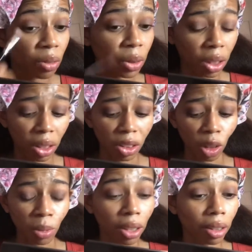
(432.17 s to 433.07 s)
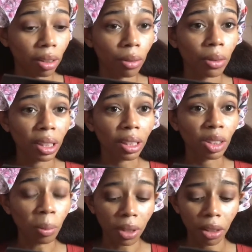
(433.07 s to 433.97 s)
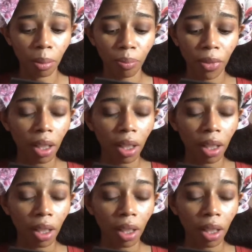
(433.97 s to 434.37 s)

really good jump scare, really good jump scare.